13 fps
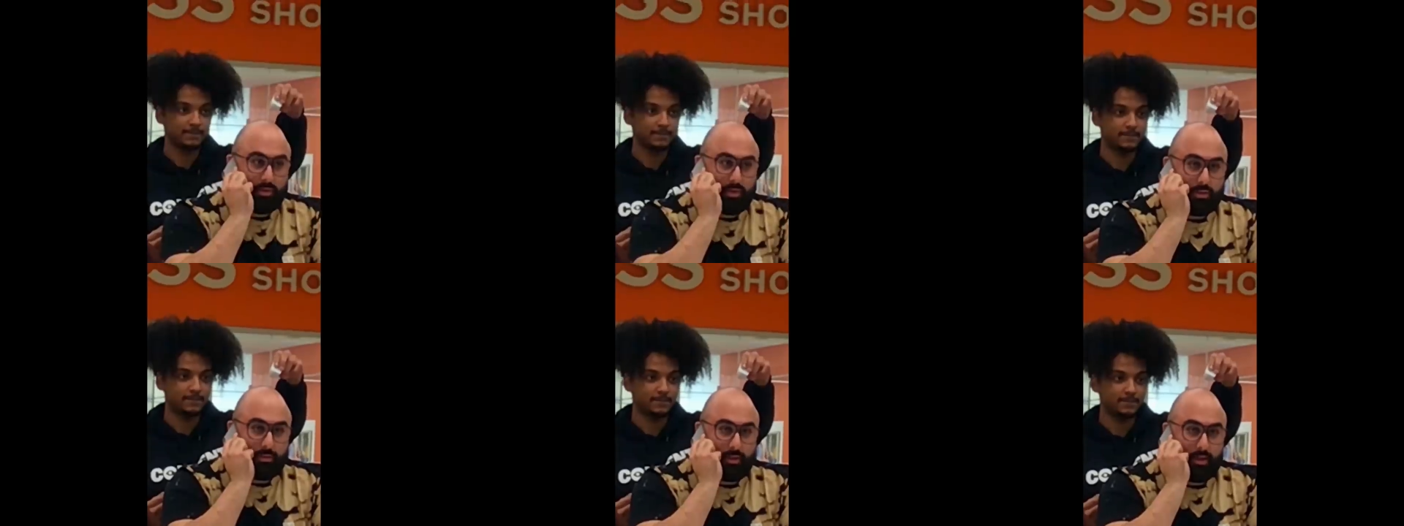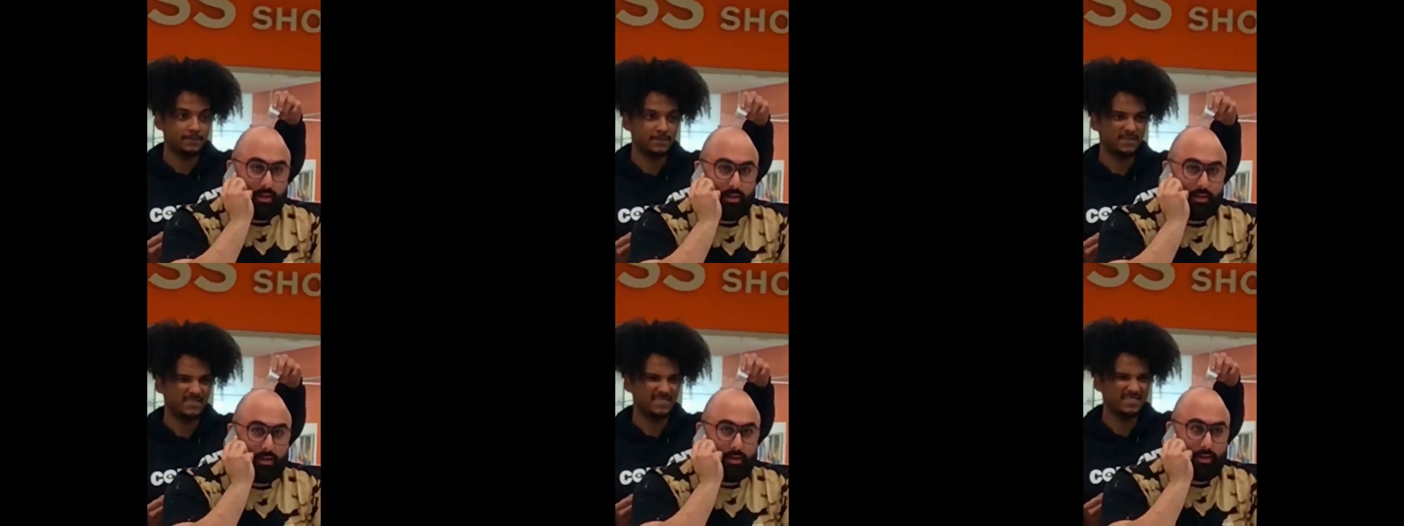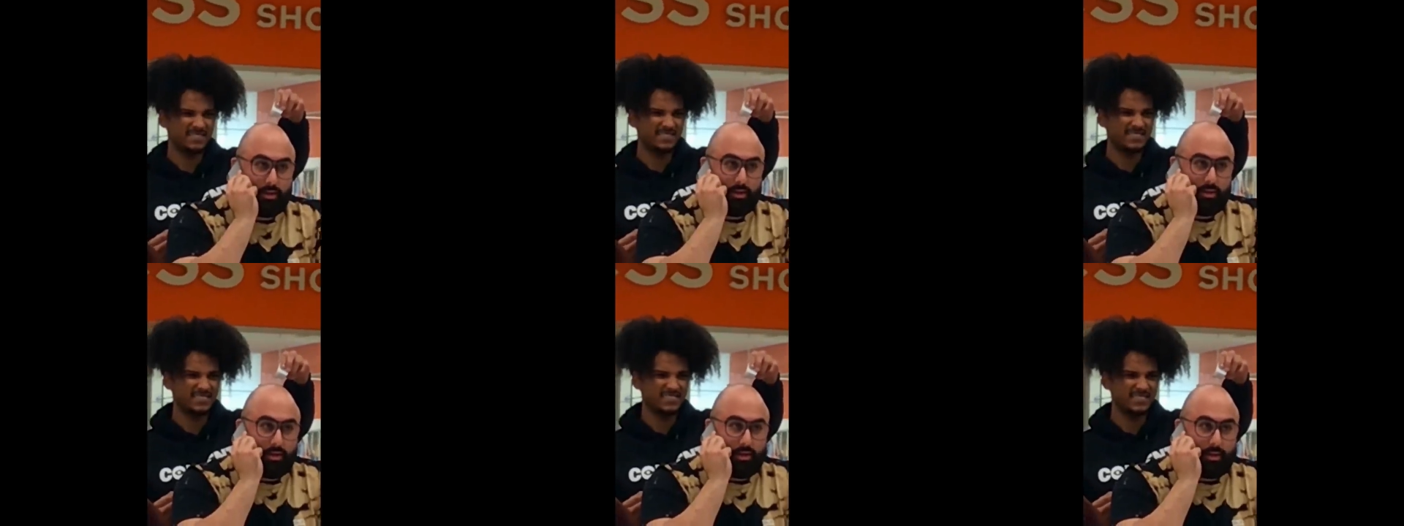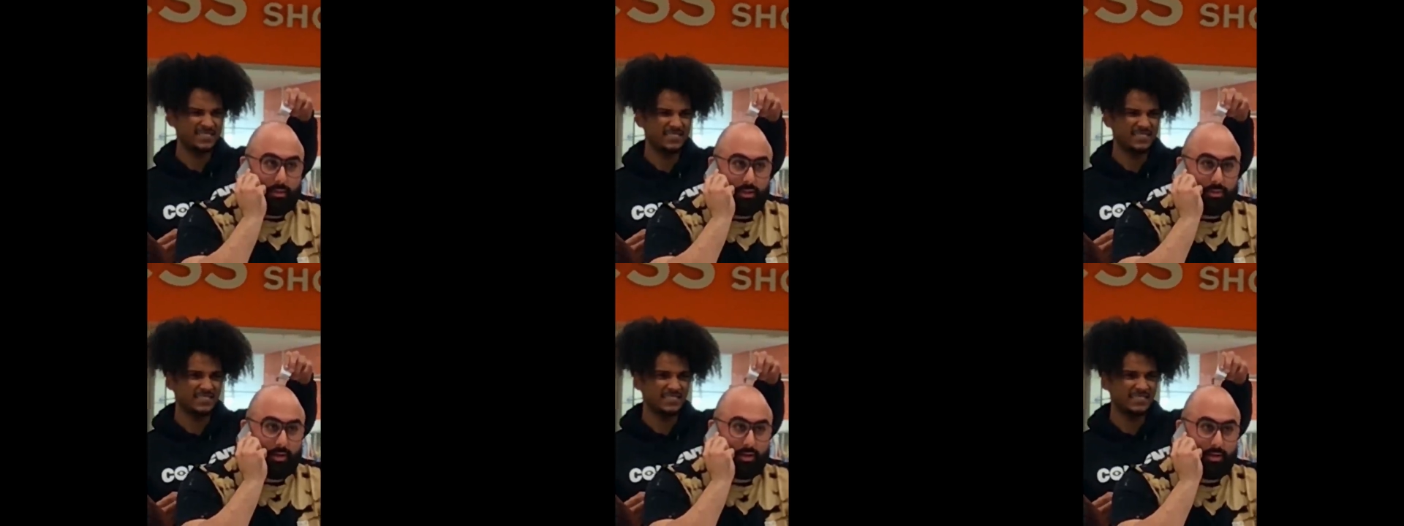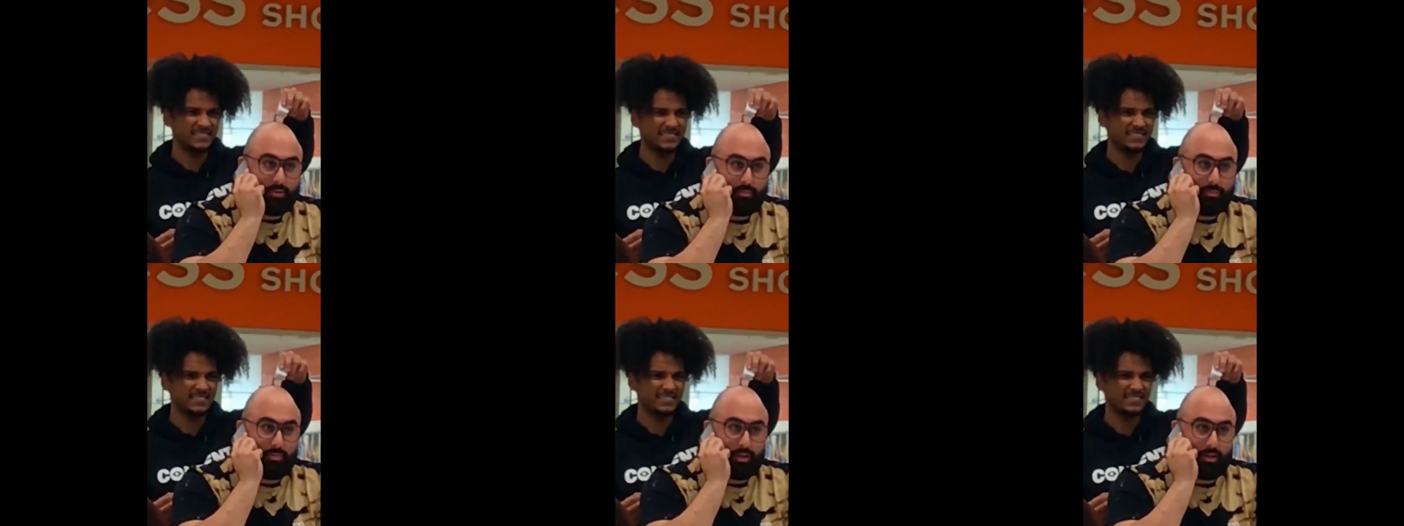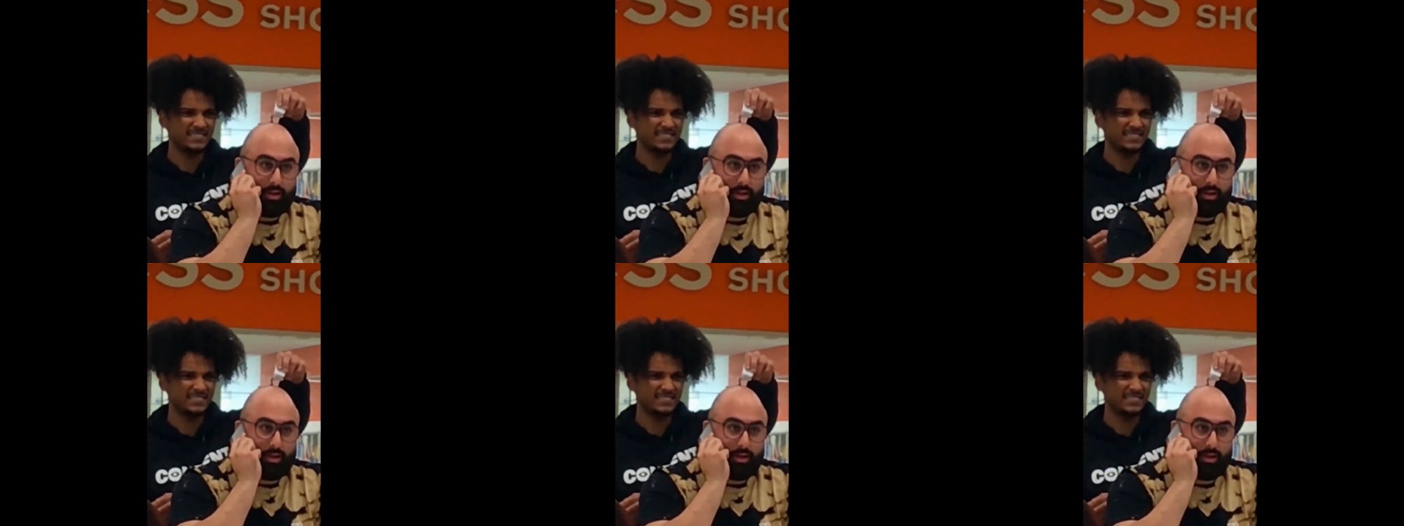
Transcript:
Speaker 1: a little bald head with some barbecue.